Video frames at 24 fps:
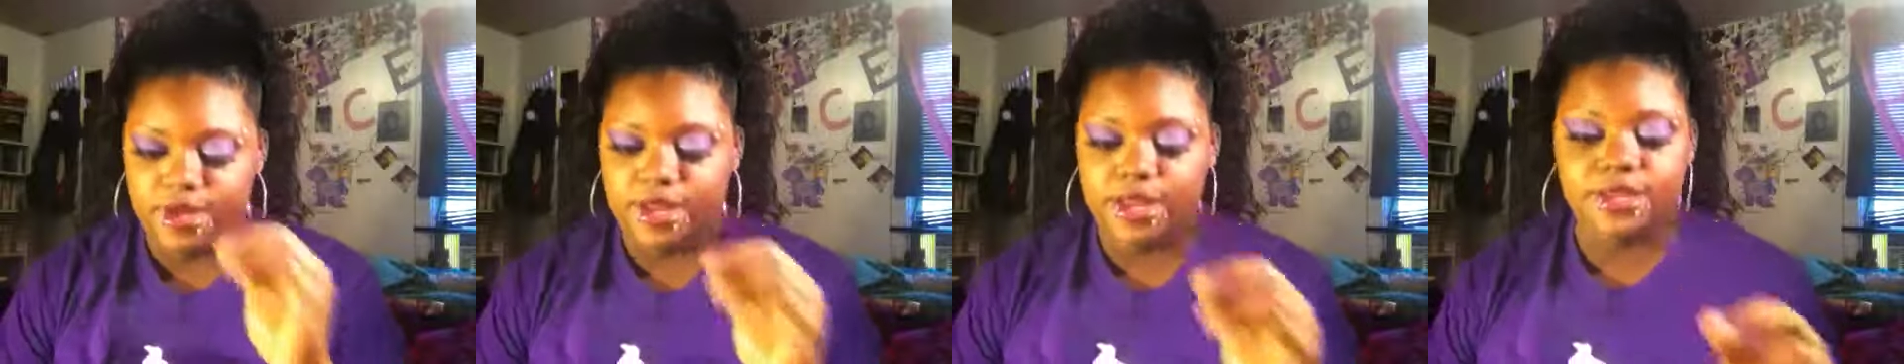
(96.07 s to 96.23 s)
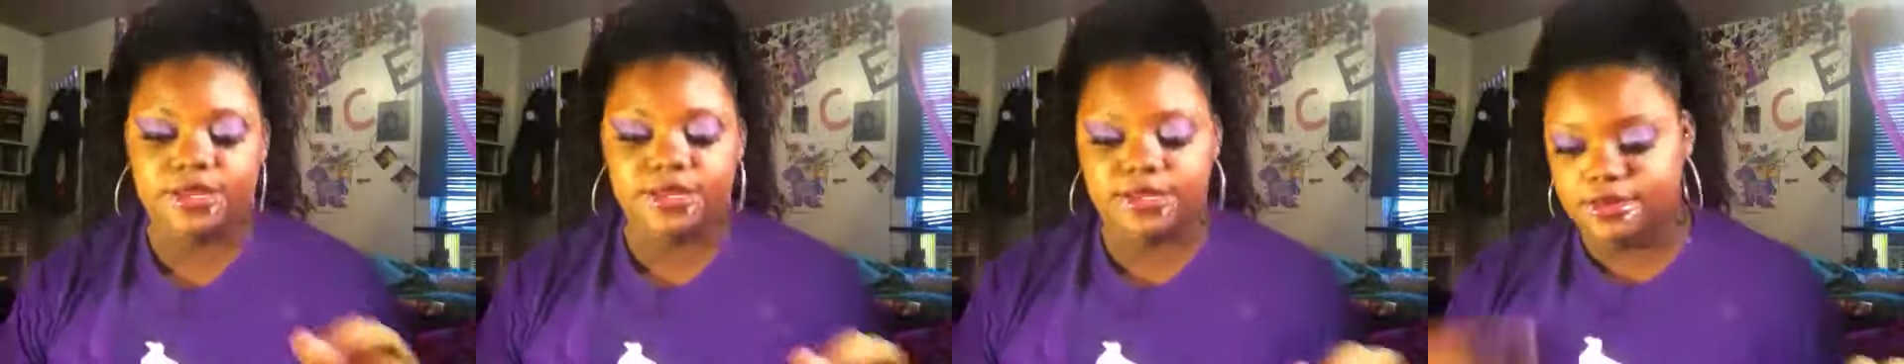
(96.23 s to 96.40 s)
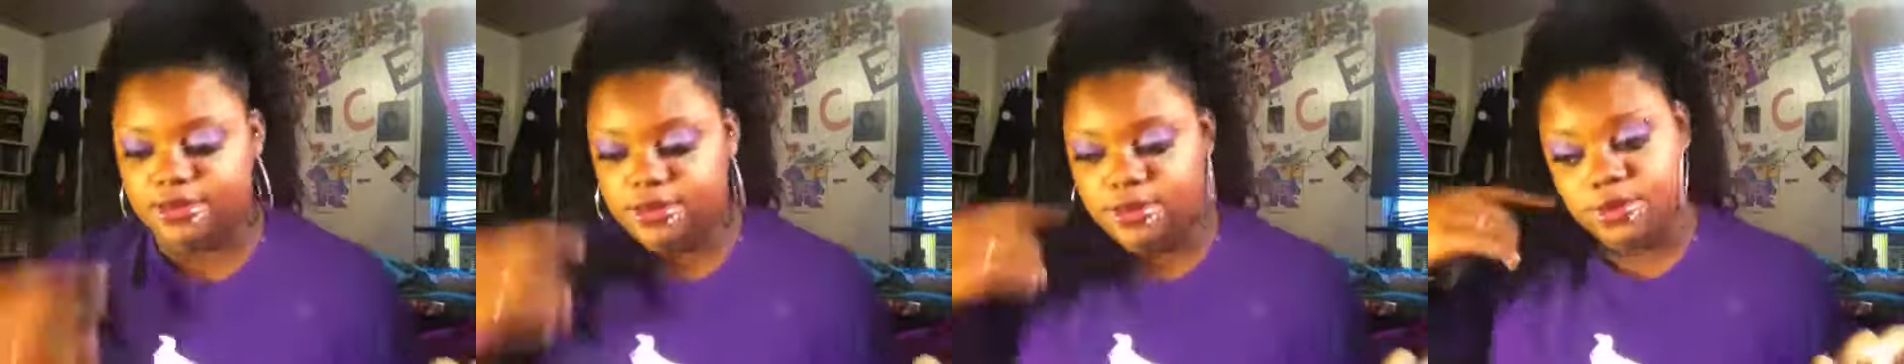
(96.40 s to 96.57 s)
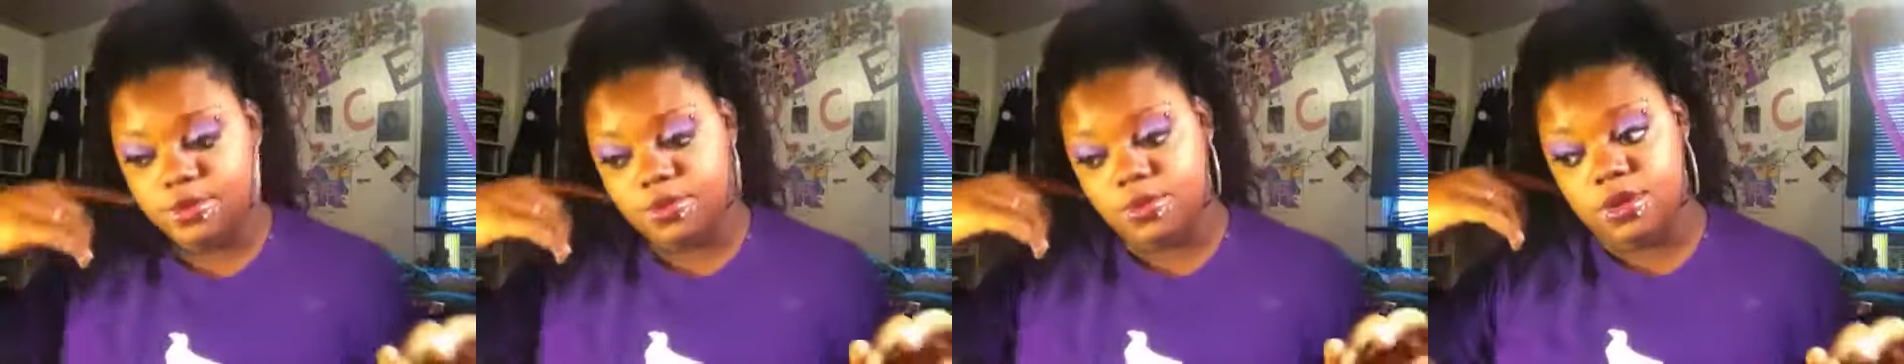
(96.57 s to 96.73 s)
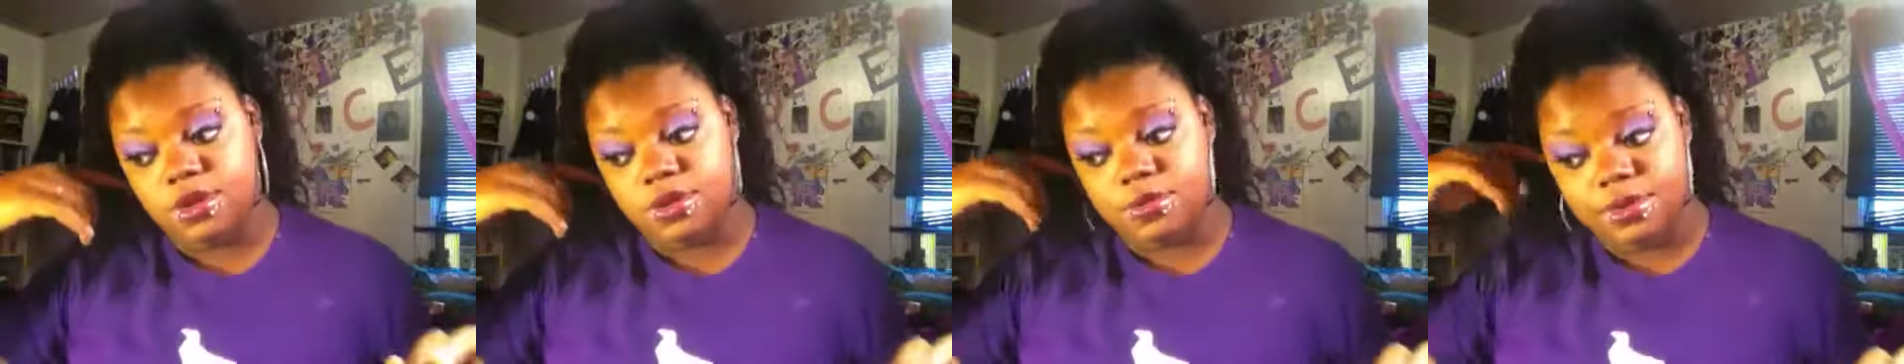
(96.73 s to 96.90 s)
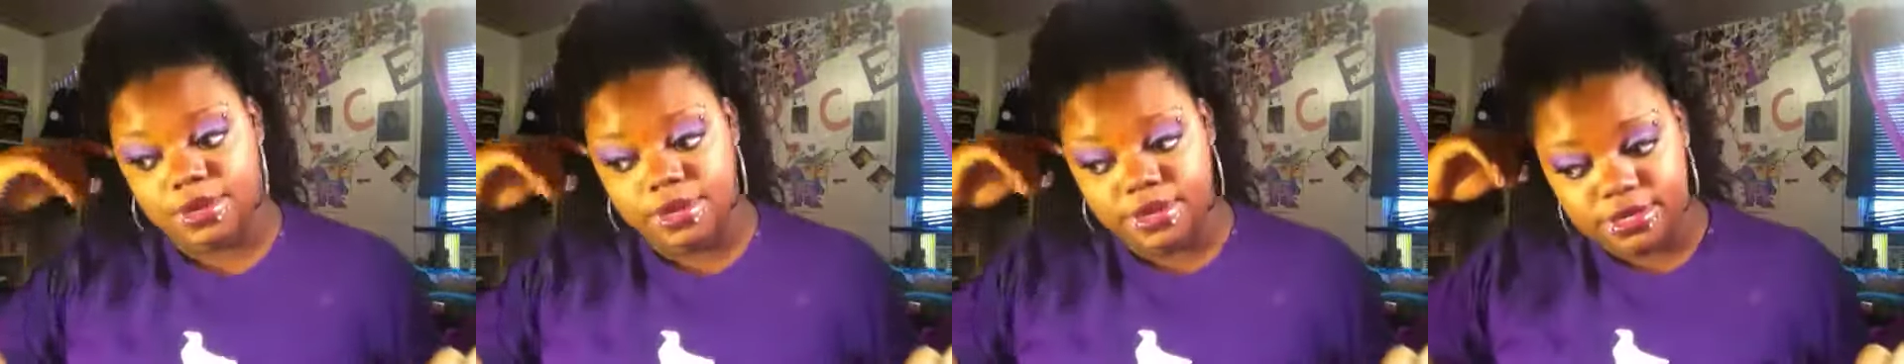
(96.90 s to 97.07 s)
I didn't go to
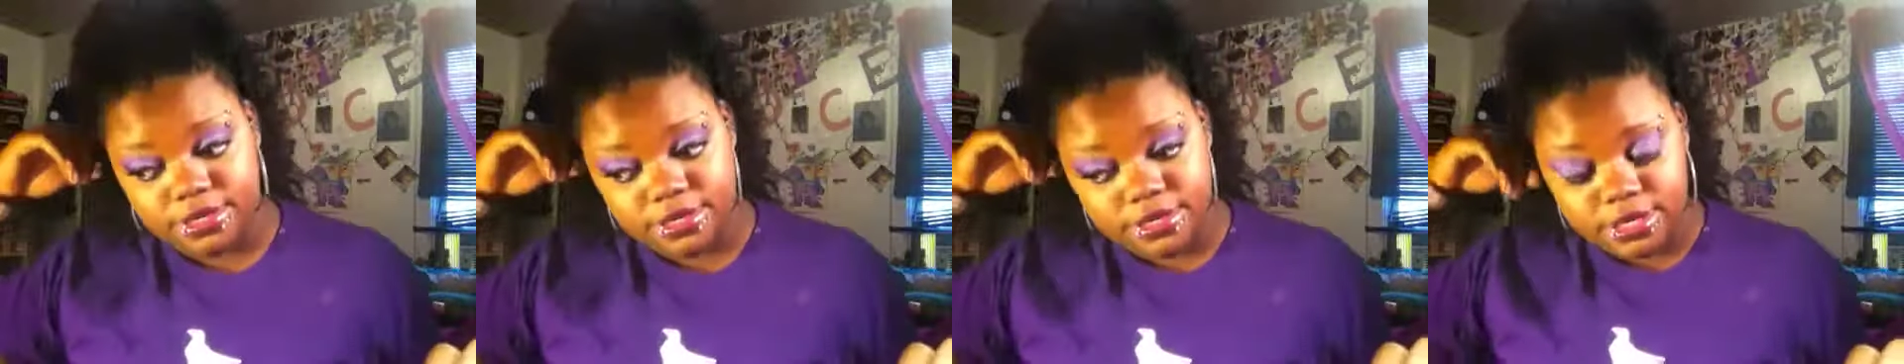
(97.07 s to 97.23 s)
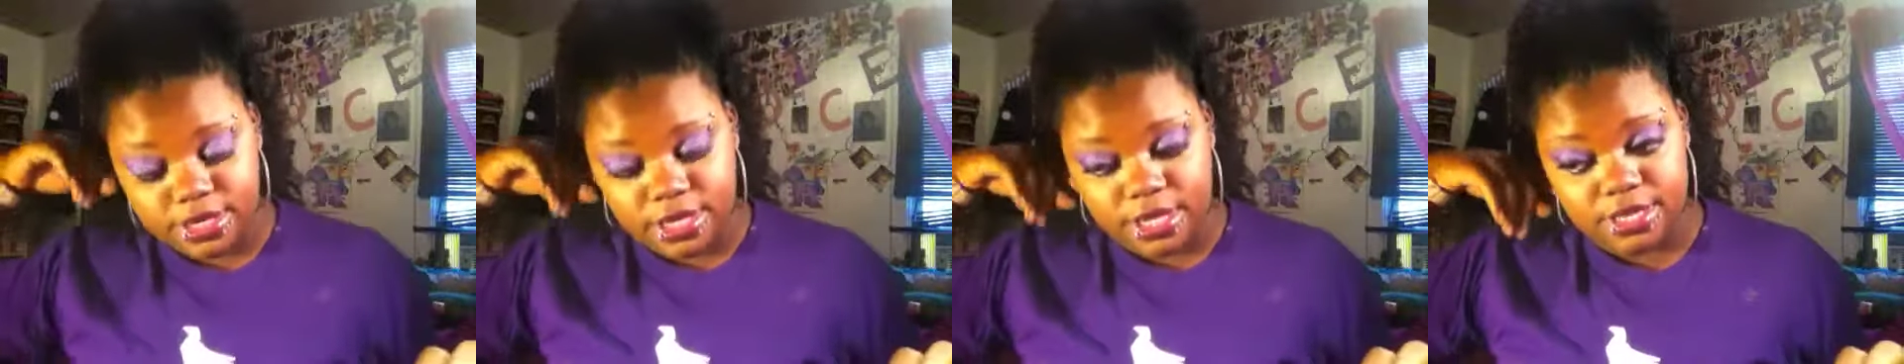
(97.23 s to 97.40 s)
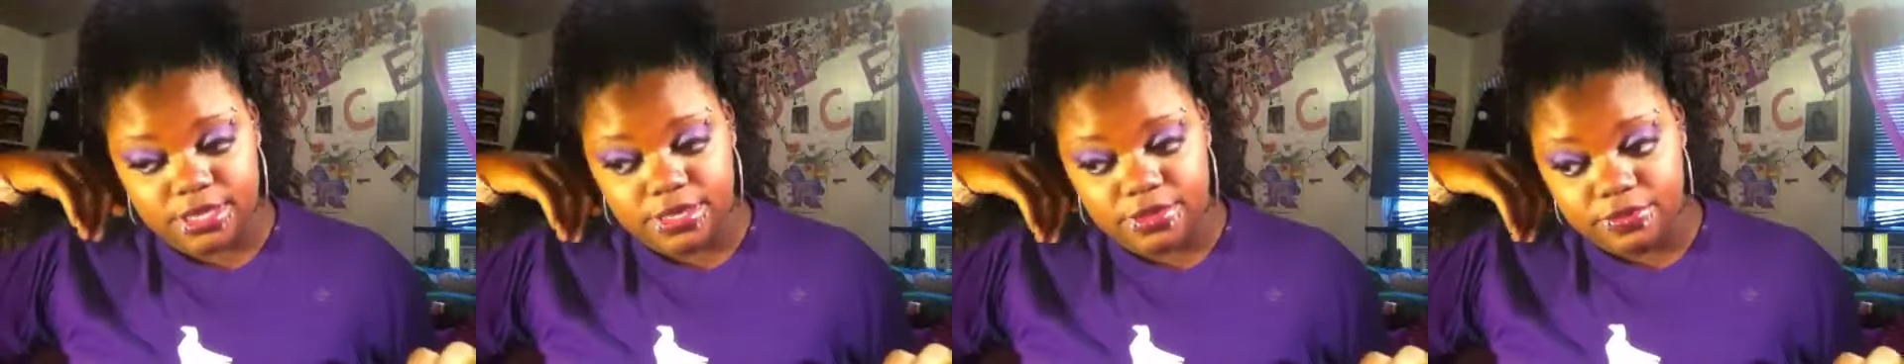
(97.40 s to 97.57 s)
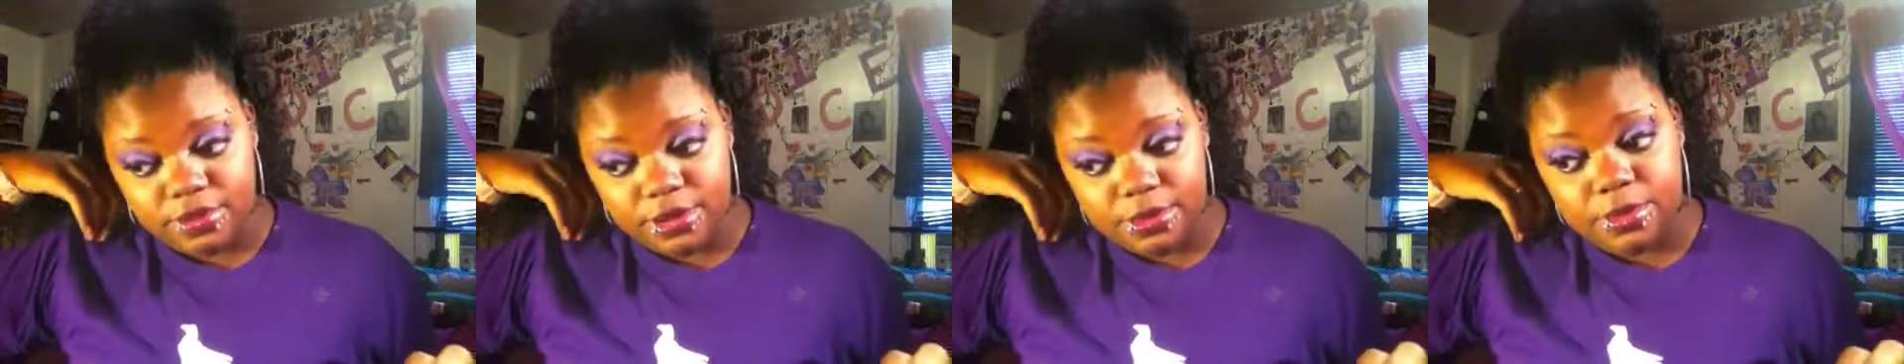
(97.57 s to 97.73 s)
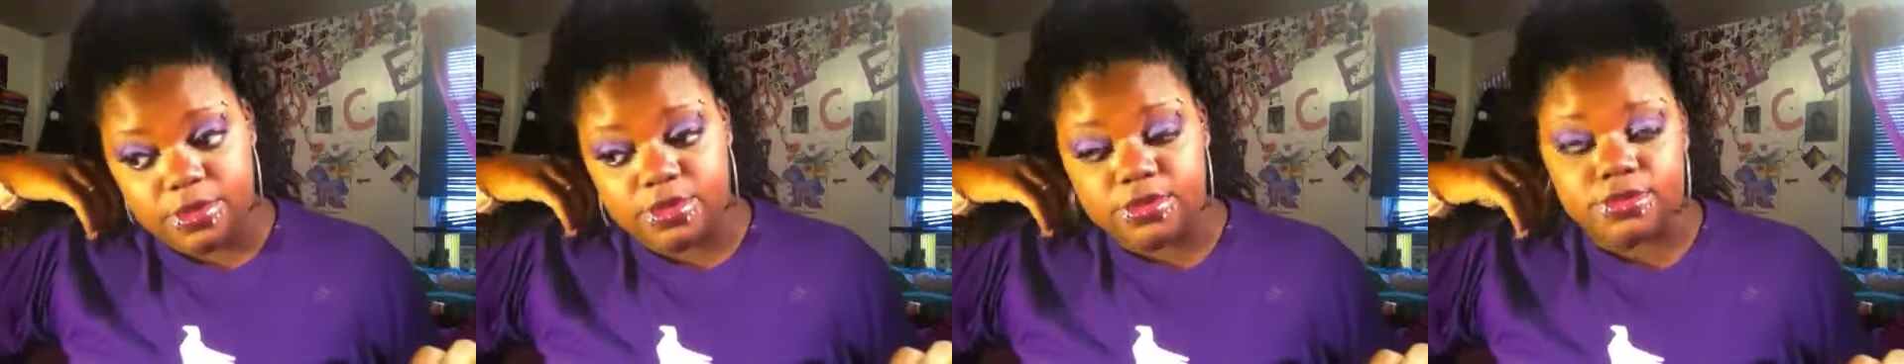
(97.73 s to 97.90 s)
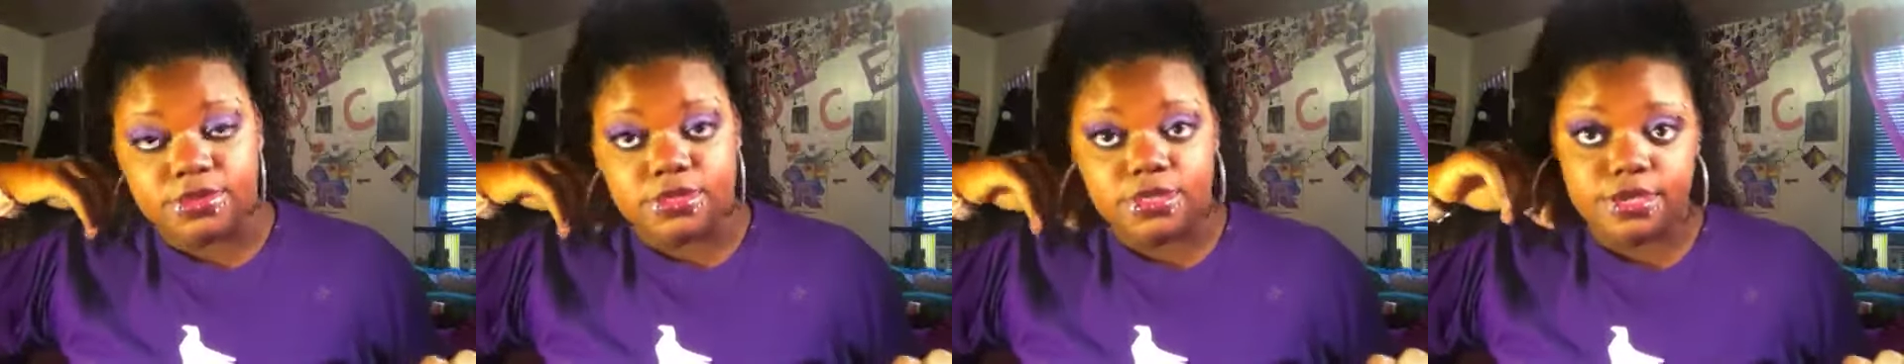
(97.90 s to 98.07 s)
Walmart to get the
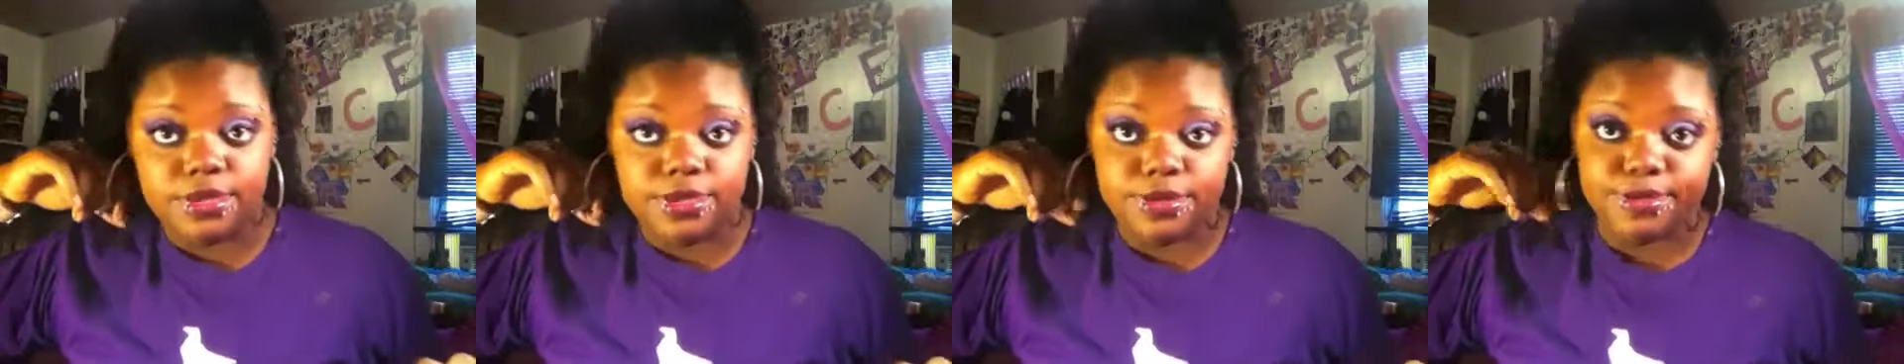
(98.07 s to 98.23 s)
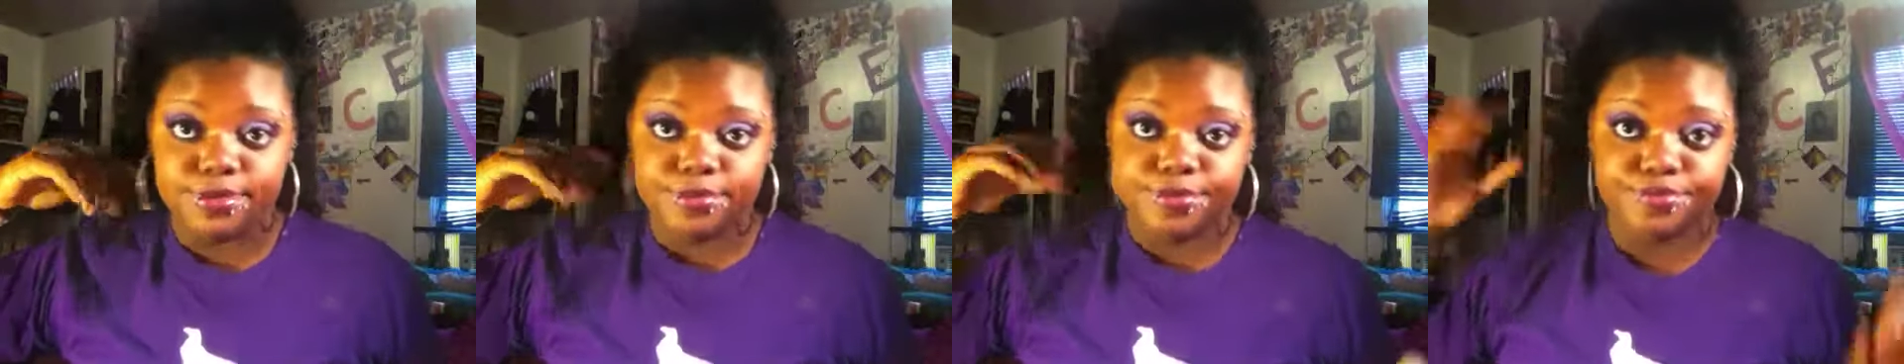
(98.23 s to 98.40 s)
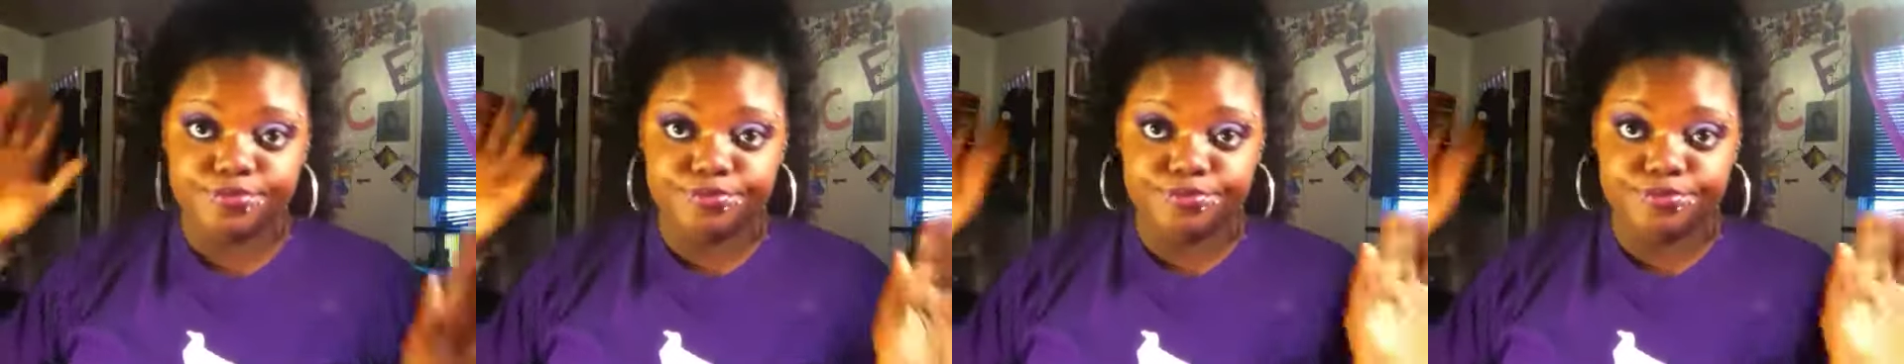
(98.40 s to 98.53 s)
Rimmel, so...